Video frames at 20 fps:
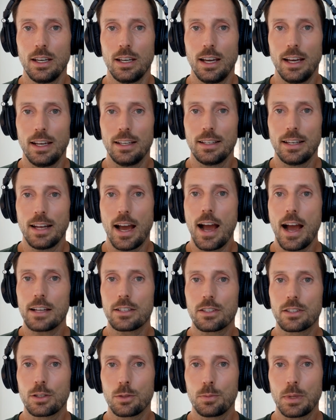and then
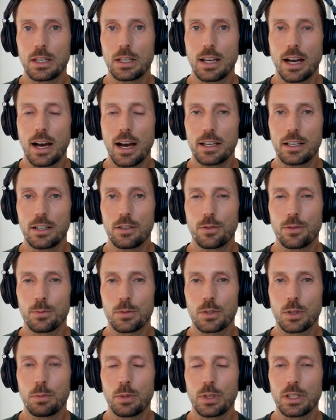ask to be guided from
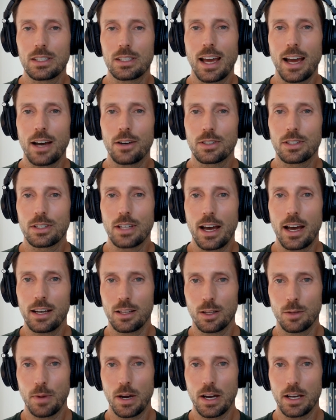someplace outside
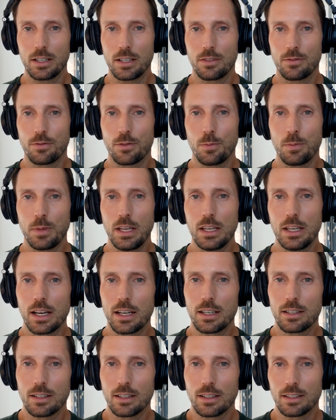of the mind. For me,
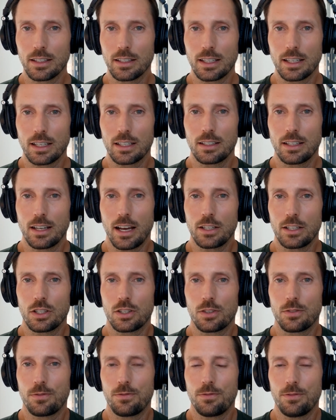like I
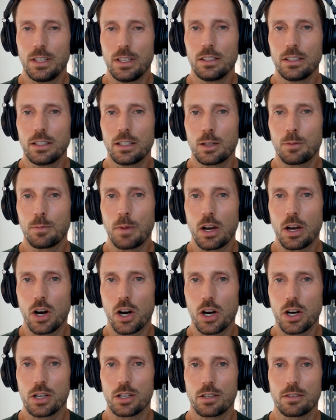just feel it in my
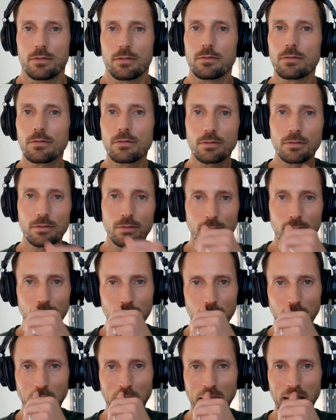heart.
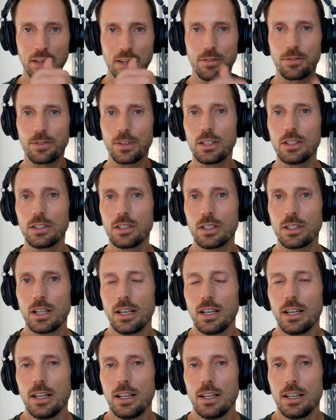And I feel
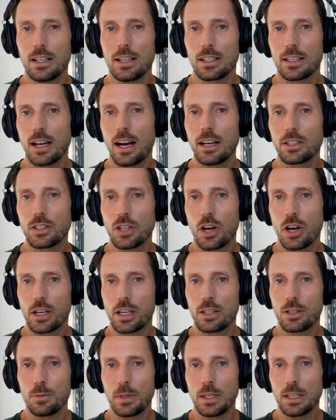God
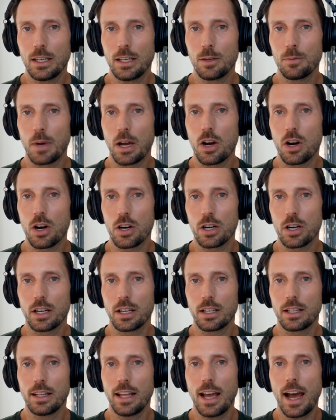talking to me in my heart.
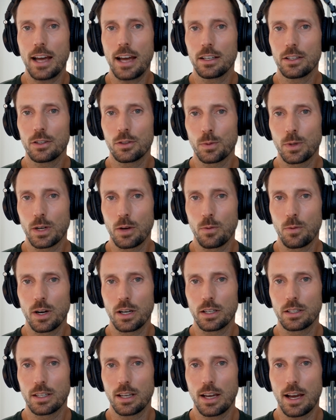And that is what I want to